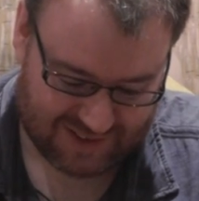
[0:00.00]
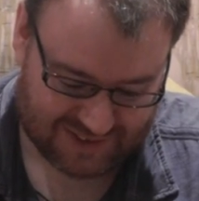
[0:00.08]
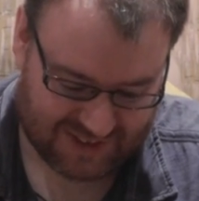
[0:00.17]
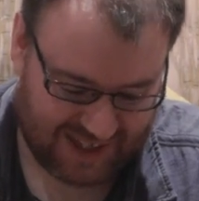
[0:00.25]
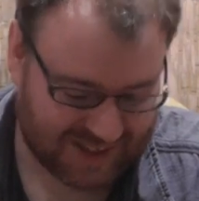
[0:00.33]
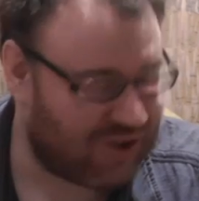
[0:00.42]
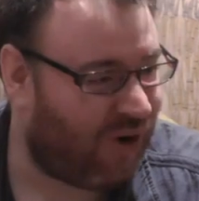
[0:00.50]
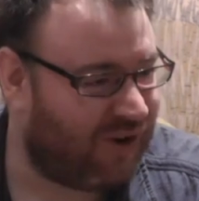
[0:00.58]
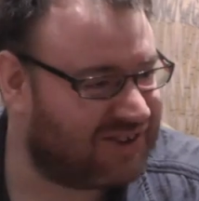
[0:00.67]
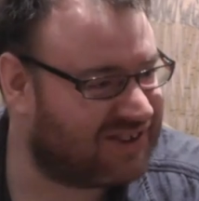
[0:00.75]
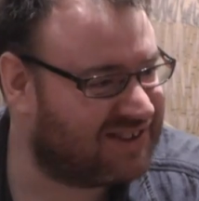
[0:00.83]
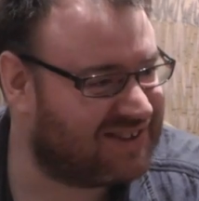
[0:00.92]
Do you get
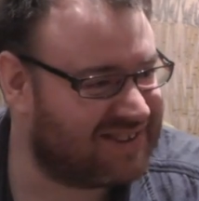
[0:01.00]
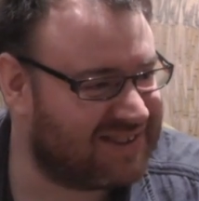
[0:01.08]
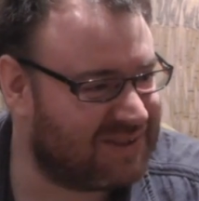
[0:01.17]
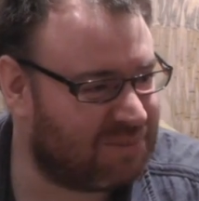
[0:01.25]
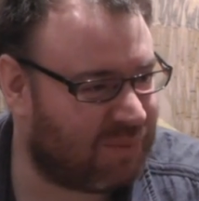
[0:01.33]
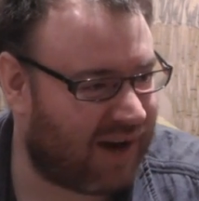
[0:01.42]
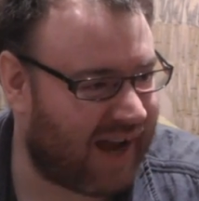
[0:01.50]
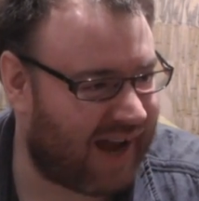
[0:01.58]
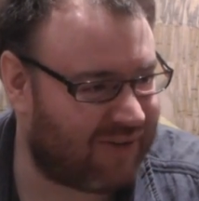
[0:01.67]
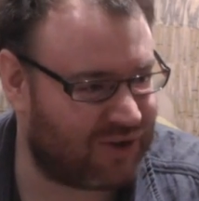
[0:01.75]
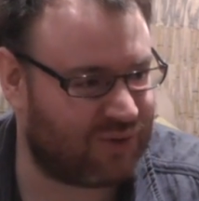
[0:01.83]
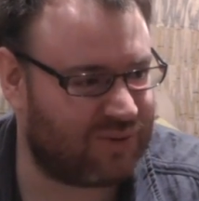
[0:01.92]
tossed by
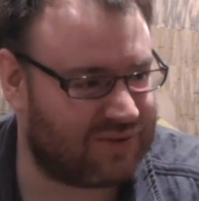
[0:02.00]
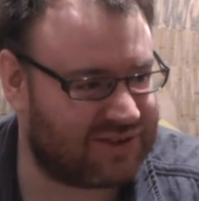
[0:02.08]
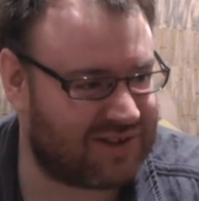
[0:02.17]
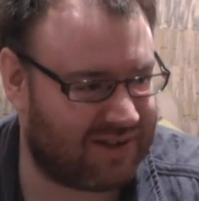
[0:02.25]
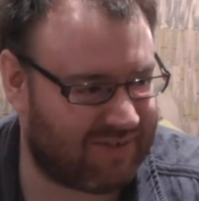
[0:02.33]
Aragorn, son of